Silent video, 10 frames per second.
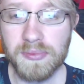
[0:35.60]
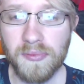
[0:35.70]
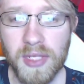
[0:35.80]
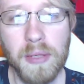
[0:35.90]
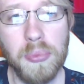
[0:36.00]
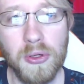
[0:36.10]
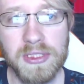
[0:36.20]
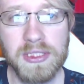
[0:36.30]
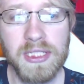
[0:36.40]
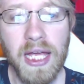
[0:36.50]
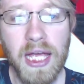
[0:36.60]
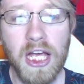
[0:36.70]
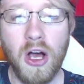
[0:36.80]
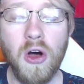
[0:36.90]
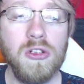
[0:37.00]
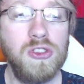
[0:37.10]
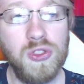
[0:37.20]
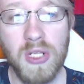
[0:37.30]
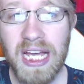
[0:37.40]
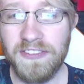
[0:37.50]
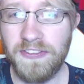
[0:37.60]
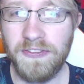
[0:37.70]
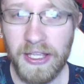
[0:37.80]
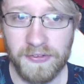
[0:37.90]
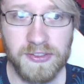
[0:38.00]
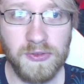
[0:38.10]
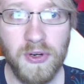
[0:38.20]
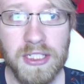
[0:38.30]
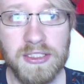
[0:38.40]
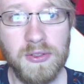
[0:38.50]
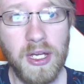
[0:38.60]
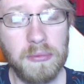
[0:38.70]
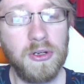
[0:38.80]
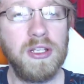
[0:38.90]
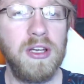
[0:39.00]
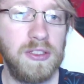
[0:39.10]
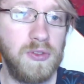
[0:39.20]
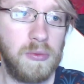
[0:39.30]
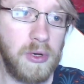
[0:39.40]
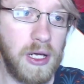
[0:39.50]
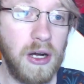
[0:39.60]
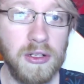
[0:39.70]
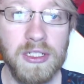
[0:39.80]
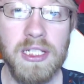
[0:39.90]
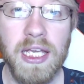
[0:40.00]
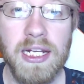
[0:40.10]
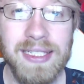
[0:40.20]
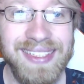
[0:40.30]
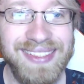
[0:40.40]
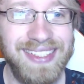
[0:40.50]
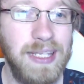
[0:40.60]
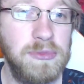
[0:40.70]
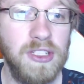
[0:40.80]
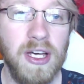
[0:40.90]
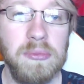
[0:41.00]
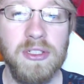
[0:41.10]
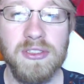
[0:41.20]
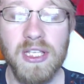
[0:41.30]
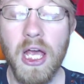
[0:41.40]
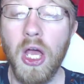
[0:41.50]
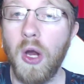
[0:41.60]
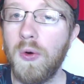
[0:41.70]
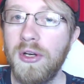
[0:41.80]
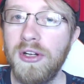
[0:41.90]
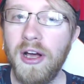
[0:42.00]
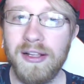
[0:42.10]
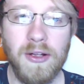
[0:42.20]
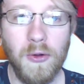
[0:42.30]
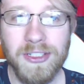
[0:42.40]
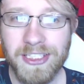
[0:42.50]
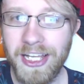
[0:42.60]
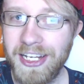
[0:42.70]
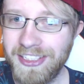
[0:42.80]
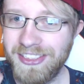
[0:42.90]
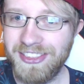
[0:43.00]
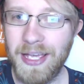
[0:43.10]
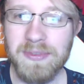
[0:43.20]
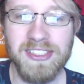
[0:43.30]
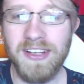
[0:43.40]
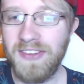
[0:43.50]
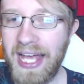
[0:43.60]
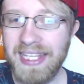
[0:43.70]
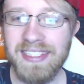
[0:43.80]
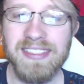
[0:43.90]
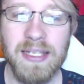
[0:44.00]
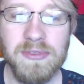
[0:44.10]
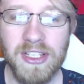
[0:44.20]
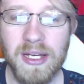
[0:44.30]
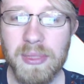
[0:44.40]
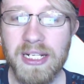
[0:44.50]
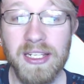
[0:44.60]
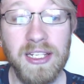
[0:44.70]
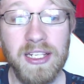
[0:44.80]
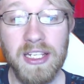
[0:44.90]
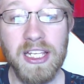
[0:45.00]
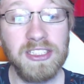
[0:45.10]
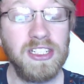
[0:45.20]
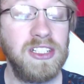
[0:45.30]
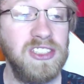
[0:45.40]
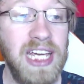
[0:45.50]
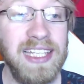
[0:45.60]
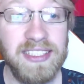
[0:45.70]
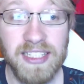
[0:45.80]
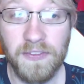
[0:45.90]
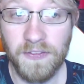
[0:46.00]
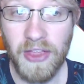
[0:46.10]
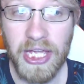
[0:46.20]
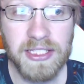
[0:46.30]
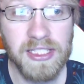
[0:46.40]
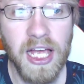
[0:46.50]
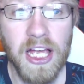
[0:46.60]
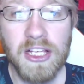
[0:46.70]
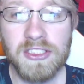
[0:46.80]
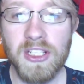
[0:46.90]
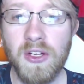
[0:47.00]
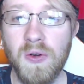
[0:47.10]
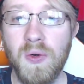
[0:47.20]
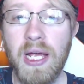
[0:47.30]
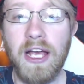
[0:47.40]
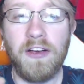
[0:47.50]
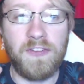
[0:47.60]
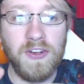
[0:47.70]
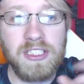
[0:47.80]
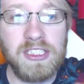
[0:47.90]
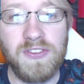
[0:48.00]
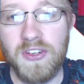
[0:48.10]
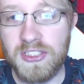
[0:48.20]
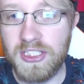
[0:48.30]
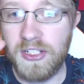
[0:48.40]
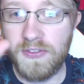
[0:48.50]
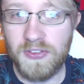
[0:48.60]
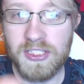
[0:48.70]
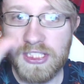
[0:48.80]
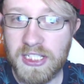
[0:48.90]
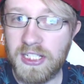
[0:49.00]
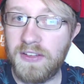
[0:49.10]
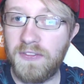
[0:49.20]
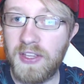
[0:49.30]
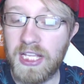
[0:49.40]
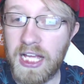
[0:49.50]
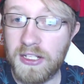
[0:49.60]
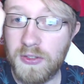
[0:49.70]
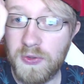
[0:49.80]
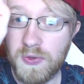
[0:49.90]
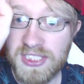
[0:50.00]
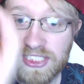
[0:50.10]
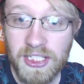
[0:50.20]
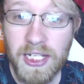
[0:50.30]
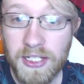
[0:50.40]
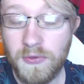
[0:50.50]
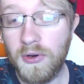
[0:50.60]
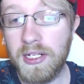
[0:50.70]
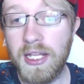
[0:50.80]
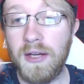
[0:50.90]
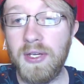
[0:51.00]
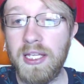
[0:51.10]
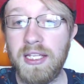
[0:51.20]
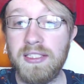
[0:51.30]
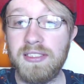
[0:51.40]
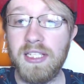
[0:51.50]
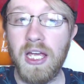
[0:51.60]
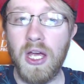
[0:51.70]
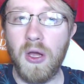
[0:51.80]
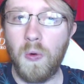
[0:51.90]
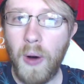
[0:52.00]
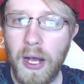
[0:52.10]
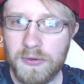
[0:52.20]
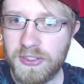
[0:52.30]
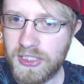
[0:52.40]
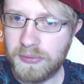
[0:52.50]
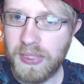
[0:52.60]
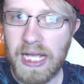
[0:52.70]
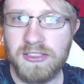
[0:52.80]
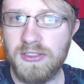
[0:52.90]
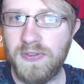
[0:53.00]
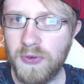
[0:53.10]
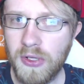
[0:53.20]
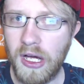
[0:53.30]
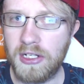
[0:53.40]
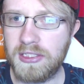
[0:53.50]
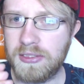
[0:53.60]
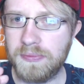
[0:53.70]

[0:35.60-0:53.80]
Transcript: important, on July 5th, right? So America and Europe are gonna get it the same time, because we're not always getting the same stuff at the same time, and uh, it's gonna contain the same things. So, first things first, you know, first uh, thing that you see right now is, wow, there's a Blastoise full art